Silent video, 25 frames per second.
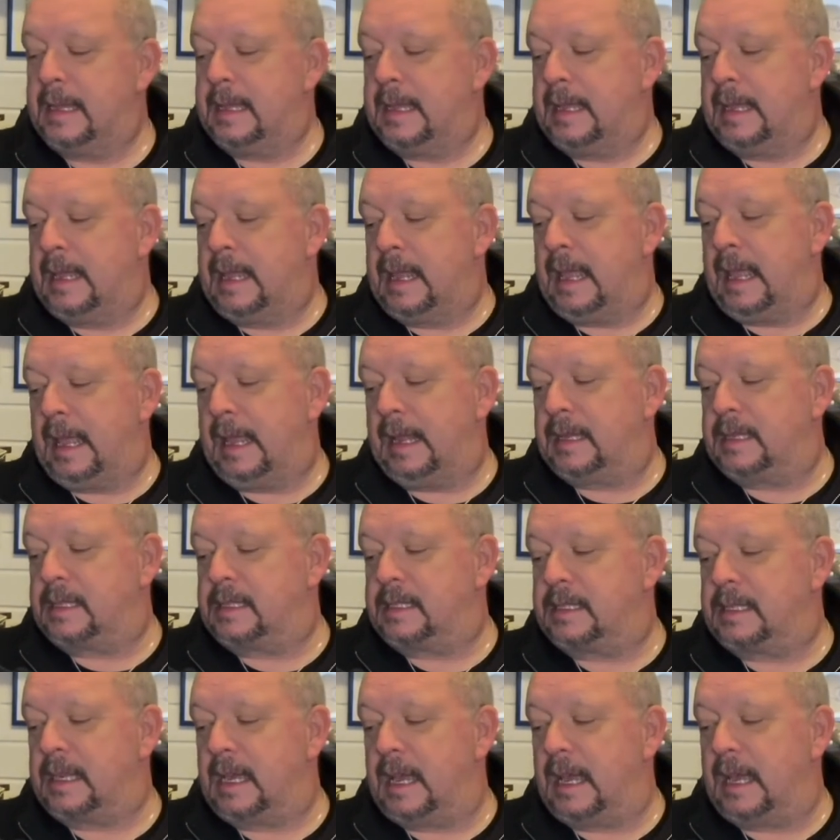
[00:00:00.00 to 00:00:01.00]

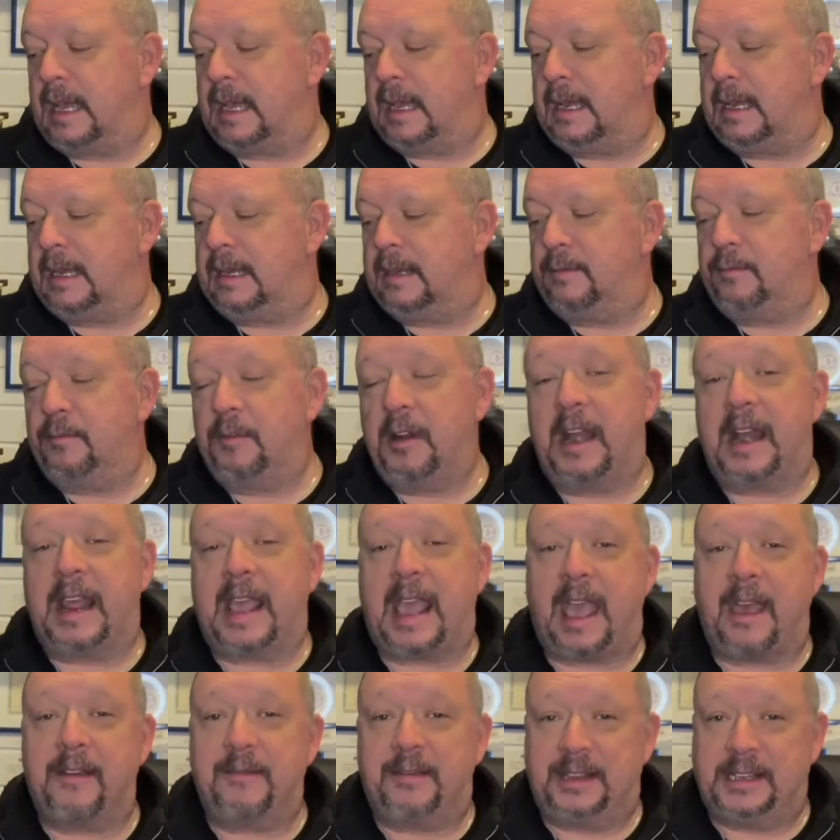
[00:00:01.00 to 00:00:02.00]
It's really
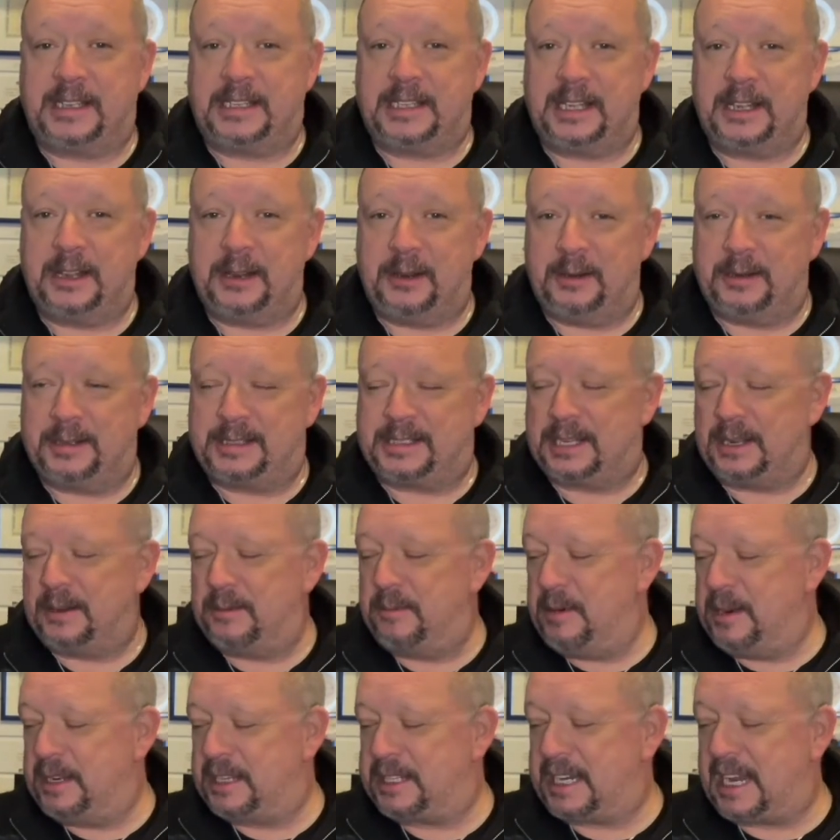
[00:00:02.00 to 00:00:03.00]
heavy too. So
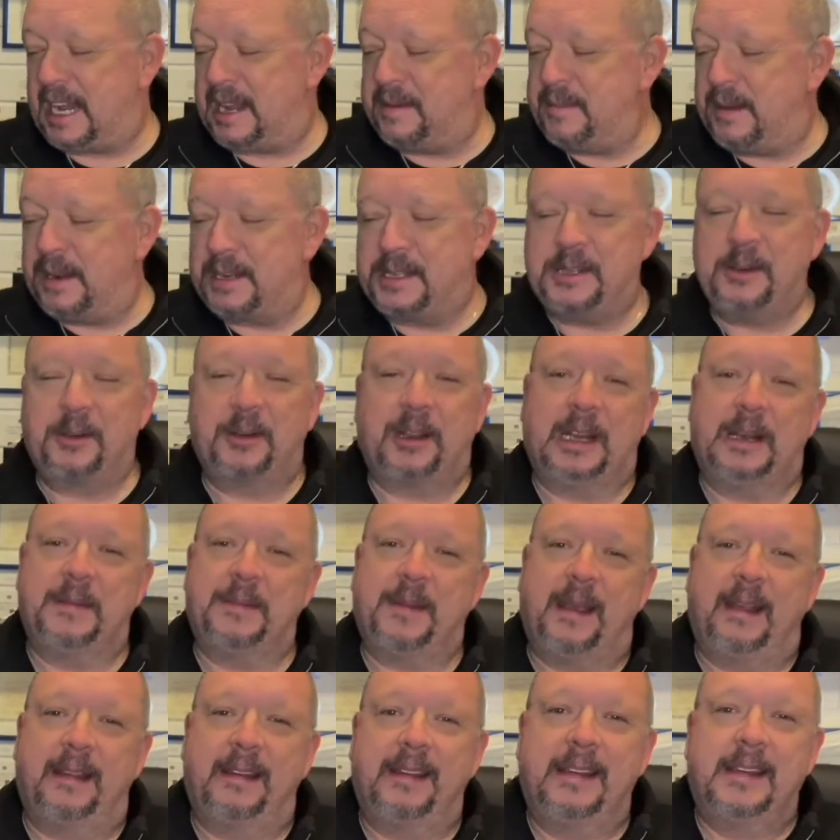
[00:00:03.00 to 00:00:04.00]
which key am I talking
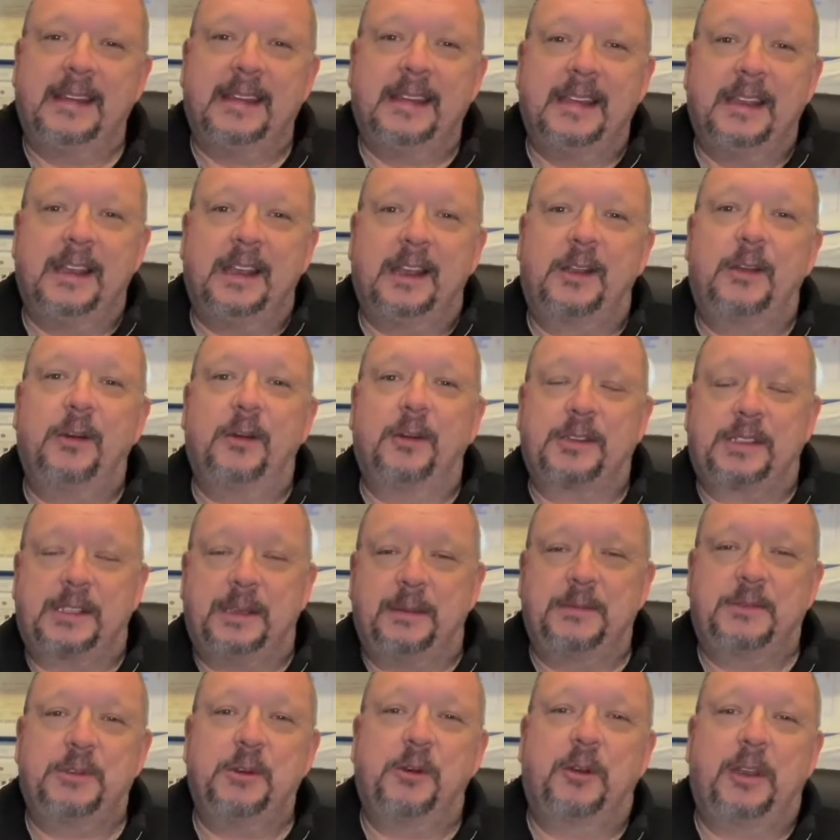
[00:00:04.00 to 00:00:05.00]
about? Of course, I'm
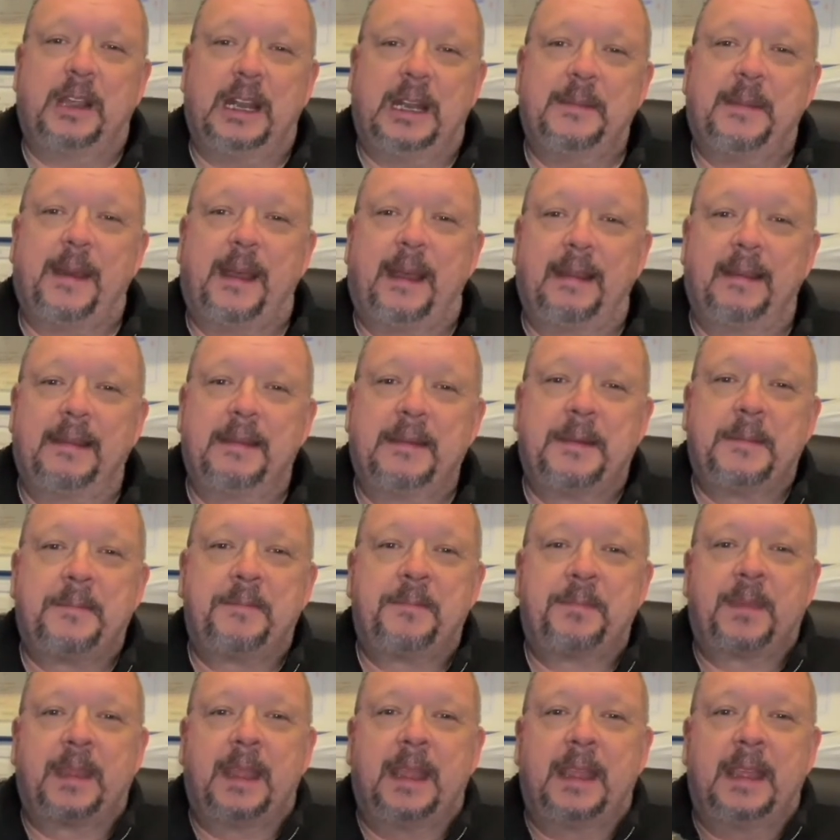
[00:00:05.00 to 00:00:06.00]
talking about
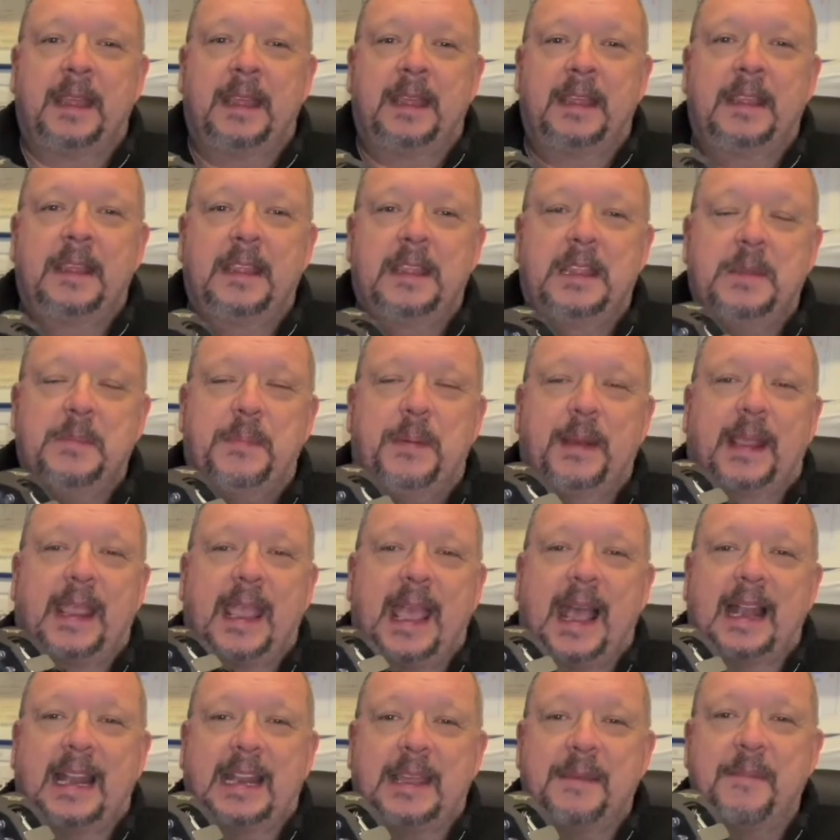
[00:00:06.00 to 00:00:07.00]
the
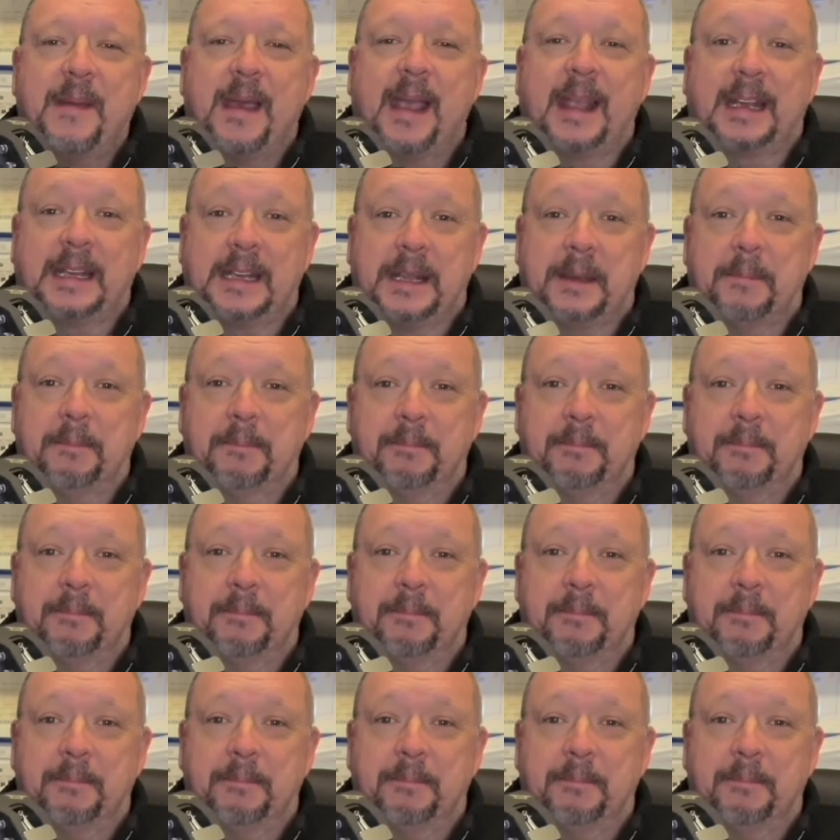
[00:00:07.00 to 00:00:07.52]
Begali Magnum.